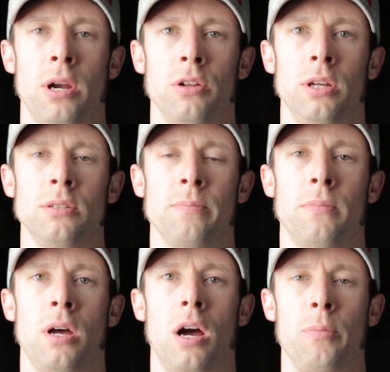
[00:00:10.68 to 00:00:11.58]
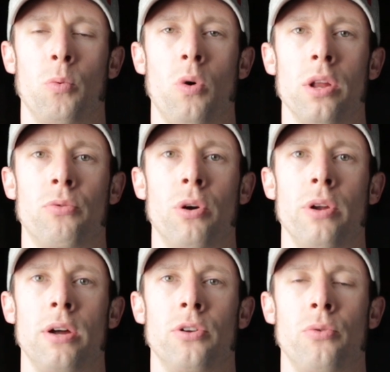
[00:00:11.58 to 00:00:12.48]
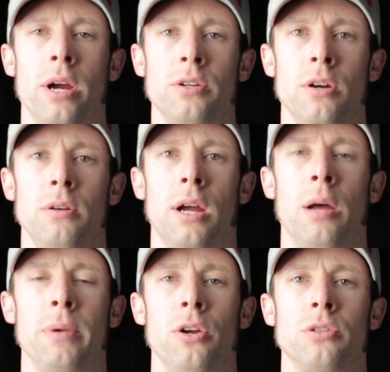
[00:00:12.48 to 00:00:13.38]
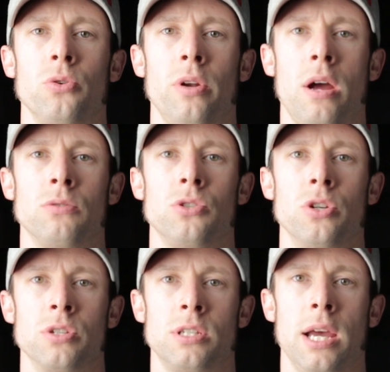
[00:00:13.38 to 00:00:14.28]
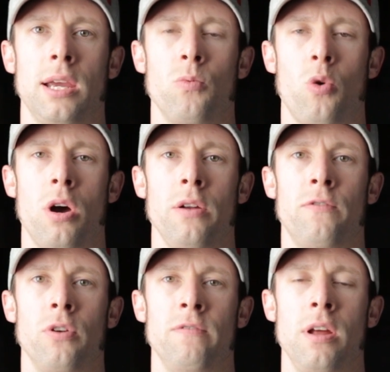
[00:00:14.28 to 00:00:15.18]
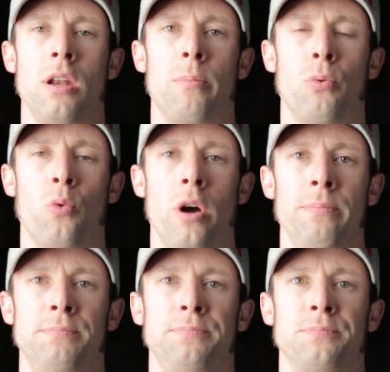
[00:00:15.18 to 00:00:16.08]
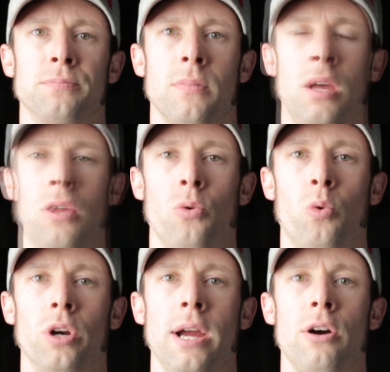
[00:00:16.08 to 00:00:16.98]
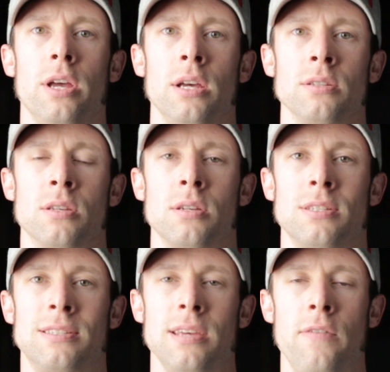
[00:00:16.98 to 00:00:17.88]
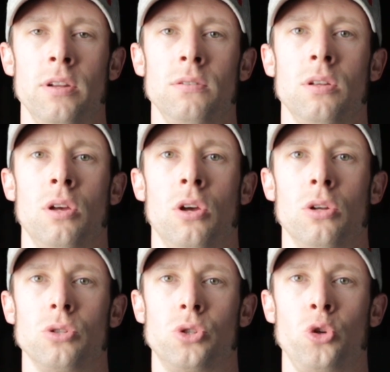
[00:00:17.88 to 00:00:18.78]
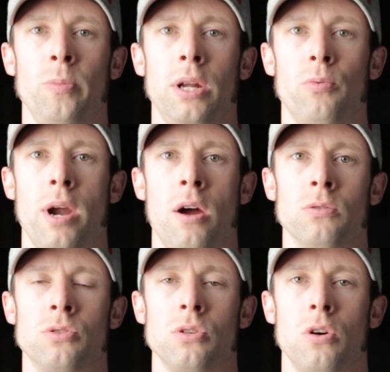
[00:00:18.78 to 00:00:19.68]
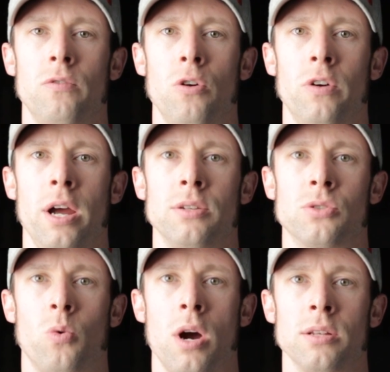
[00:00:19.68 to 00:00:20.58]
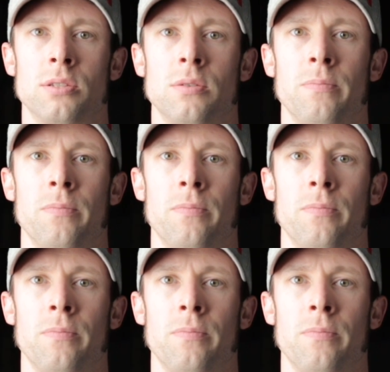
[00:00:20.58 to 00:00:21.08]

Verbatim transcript: Maryland. I'm the WOD Throwdown Director, and I'm here to announce your second WOD for event number one. The workout is seven two-minute rounds of overhead squats.